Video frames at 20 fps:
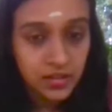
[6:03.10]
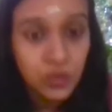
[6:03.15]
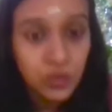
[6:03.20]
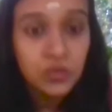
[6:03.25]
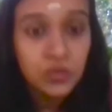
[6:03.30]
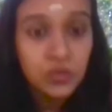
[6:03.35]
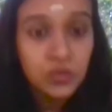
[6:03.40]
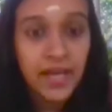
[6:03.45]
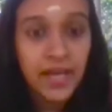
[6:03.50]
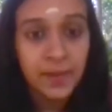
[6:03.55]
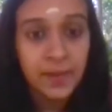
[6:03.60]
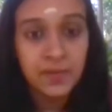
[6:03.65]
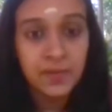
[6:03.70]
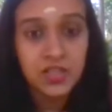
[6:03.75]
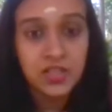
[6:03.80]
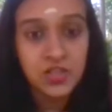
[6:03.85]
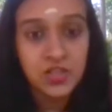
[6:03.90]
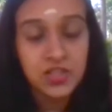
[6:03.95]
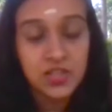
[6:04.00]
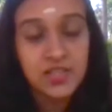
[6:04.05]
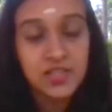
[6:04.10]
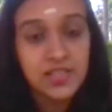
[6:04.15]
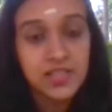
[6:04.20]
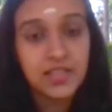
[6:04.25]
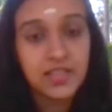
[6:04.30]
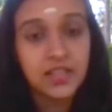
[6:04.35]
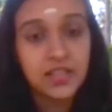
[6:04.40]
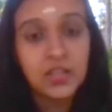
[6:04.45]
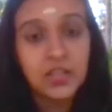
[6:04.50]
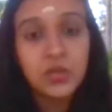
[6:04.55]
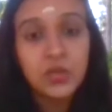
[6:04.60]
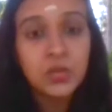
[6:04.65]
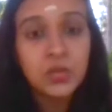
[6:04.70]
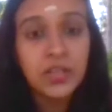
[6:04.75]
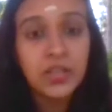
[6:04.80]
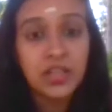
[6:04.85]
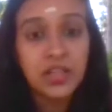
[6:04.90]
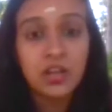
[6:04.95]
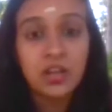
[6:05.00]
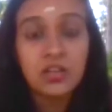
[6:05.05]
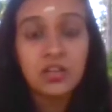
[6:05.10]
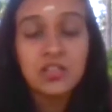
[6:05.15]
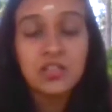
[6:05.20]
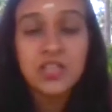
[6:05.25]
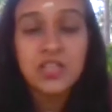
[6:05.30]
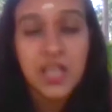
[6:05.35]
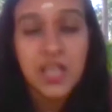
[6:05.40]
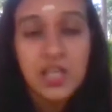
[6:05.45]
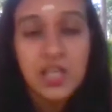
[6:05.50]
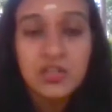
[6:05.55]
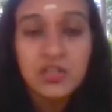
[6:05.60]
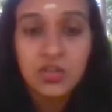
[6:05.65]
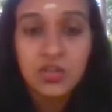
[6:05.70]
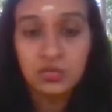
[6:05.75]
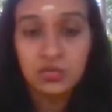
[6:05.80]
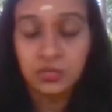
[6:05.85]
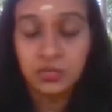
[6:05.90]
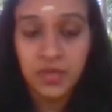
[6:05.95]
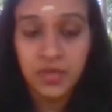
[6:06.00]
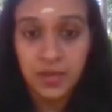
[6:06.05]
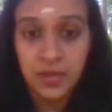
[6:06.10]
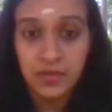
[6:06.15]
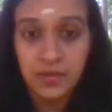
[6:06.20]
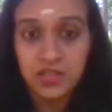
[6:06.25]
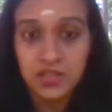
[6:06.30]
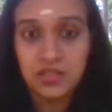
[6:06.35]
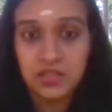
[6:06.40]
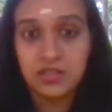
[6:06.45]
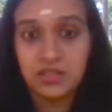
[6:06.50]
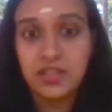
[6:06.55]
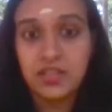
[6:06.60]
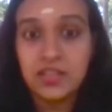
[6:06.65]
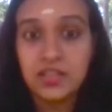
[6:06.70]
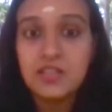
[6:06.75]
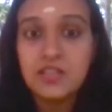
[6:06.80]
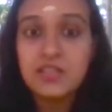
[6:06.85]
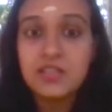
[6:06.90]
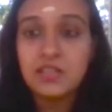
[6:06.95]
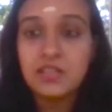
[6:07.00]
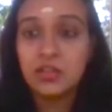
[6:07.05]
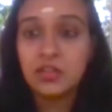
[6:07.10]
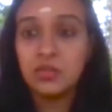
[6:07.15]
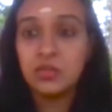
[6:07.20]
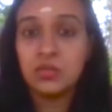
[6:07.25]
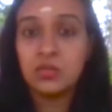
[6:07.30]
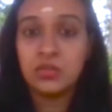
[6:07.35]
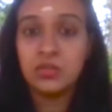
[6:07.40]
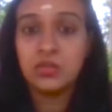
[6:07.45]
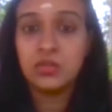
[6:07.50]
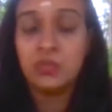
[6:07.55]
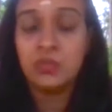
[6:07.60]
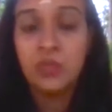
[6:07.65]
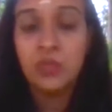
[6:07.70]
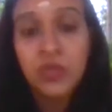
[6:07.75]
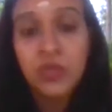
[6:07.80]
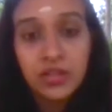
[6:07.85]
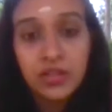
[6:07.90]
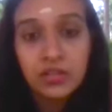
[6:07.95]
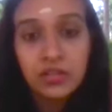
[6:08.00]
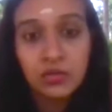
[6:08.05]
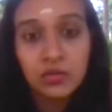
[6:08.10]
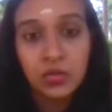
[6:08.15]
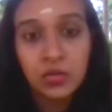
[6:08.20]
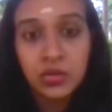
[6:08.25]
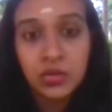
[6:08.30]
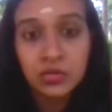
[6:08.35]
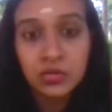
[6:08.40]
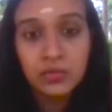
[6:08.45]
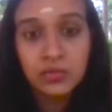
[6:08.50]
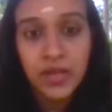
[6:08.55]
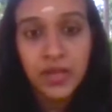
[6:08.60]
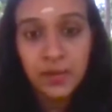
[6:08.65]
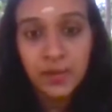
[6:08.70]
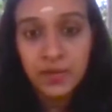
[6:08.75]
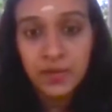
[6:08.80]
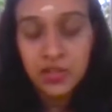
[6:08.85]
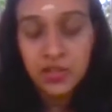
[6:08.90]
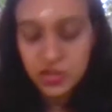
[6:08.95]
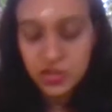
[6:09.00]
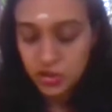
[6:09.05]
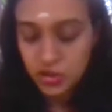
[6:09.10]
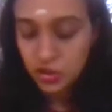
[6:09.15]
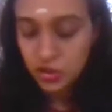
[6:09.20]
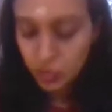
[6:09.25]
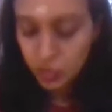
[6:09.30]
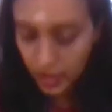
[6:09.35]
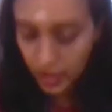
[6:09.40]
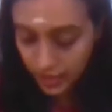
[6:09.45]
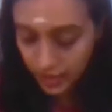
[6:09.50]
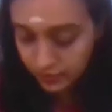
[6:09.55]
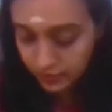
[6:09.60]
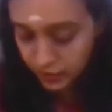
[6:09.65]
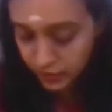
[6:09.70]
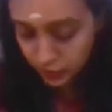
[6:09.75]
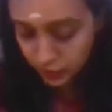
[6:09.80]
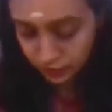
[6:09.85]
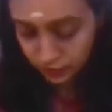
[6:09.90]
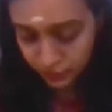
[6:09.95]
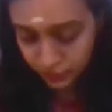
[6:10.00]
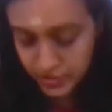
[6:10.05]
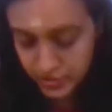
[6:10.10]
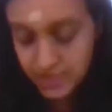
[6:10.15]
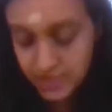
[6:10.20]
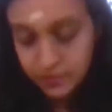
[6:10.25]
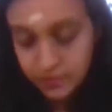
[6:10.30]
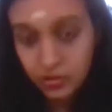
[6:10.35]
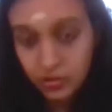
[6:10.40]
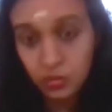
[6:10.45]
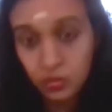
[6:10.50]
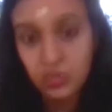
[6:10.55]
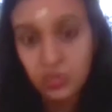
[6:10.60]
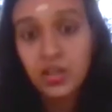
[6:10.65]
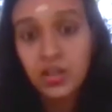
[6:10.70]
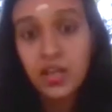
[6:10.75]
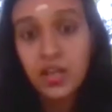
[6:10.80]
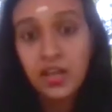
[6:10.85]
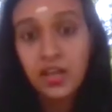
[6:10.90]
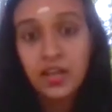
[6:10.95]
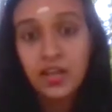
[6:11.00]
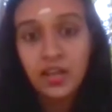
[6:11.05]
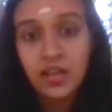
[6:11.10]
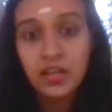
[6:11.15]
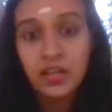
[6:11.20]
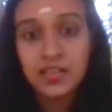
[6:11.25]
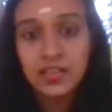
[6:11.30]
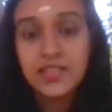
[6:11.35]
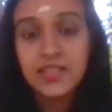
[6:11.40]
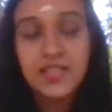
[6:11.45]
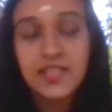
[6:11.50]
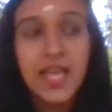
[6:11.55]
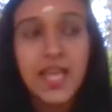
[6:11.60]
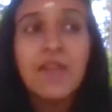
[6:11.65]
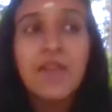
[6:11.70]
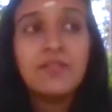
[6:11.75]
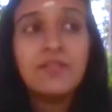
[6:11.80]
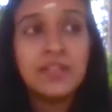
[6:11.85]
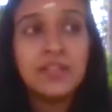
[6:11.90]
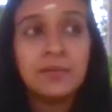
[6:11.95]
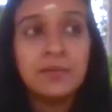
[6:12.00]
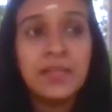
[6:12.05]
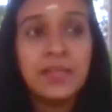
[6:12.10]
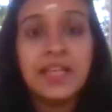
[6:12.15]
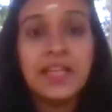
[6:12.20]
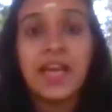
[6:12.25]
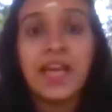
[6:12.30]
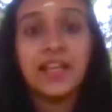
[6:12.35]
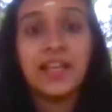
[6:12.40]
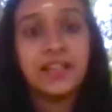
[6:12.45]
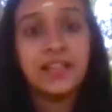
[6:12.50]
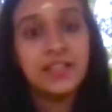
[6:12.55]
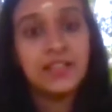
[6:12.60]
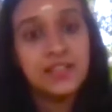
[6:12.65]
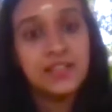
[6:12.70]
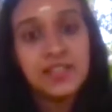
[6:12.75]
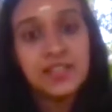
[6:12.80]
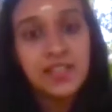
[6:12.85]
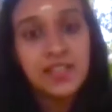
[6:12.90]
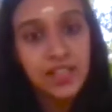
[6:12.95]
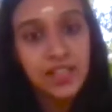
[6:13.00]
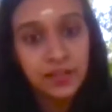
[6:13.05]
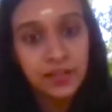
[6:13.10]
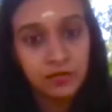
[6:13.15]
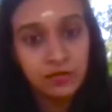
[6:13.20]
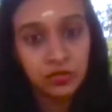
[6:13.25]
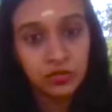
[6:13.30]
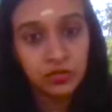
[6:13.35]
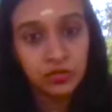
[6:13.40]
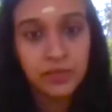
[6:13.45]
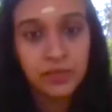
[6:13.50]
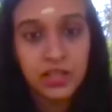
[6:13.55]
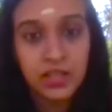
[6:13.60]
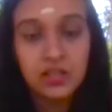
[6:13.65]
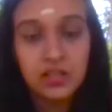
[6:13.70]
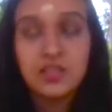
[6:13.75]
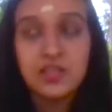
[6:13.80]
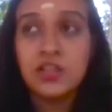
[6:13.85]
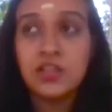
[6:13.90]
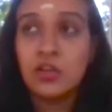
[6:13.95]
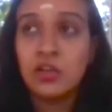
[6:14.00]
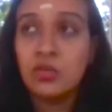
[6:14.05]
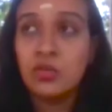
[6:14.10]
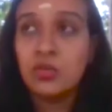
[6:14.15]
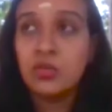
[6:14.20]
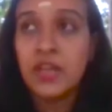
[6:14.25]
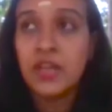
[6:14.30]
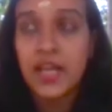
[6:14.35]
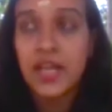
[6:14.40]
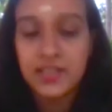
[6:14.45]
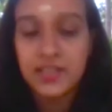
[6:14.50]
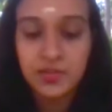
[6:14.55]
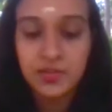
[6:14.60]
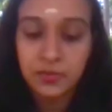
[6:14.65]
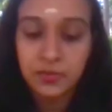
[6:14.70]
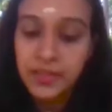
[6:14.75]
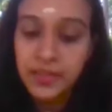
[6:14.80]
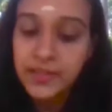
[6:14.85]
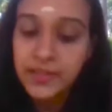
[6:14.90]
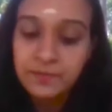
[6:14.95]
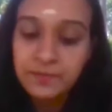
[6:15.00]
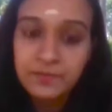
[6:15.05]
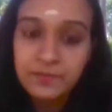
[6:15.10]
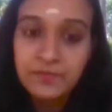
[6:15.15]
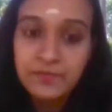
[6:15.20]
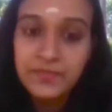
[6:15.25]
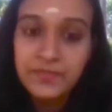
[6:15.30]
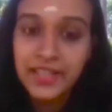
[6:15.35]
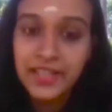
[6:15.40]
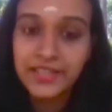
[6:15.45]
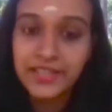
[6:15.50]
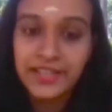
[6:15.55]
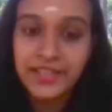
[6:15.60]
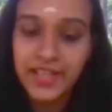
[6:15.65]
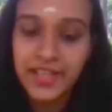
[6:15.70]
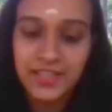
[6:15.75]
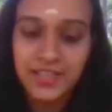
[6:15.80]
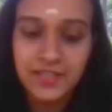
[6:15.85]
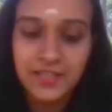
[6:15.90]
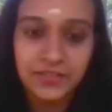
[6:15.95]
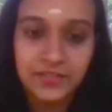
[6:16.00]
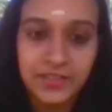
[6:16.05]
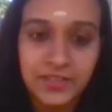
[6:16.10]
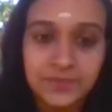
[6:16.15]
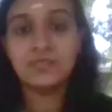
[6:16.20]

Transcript: room dimensions here, you cannot change your room dimension. That is, what room dimension you have in your first floor, the same will be carried in the second floor because the load has to be transferred.